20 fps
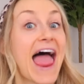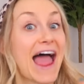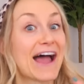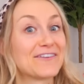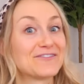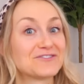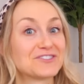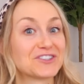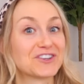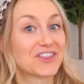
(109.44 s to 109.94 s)

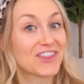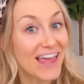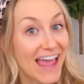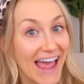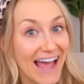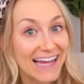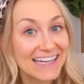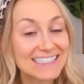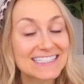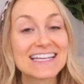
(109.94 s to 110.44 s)
After
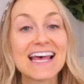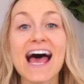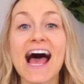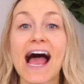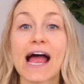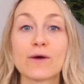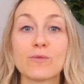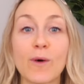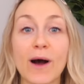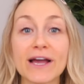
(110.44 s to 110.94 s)
that,
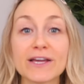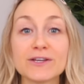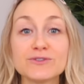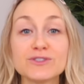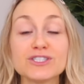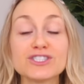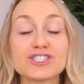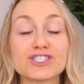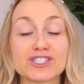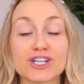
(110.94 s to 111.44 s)
I want you
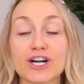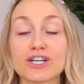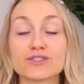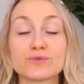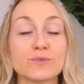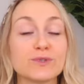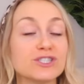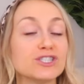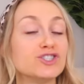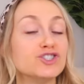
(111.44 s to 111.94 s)
to start
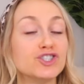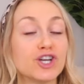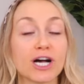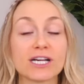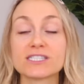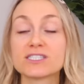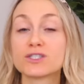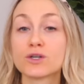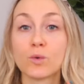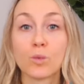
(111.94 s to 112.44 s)
with
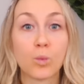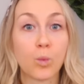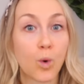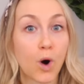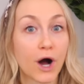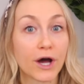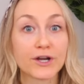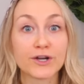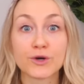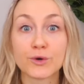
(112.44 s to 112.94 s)
just
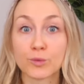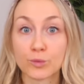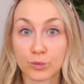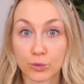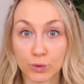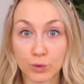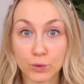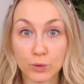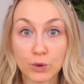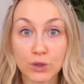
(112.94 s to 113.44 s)
one
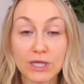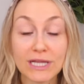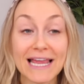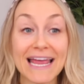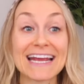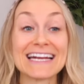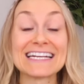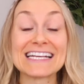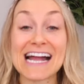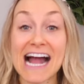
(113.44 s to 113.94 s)
rule
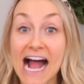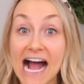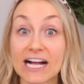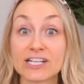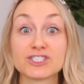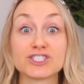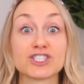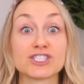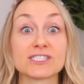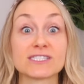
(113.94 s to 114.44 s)
and
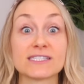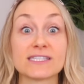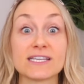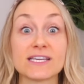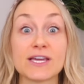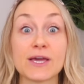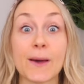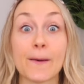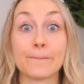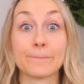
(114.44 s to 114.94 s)

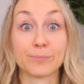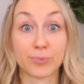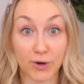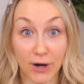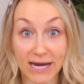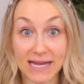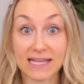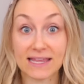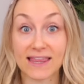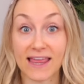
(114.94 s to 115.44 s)
consciously
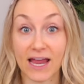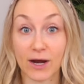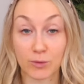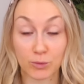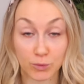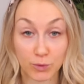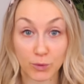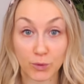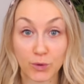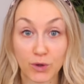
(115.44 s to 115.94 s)
break that
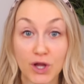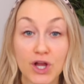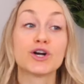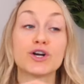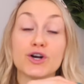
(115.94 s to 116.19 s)
rule.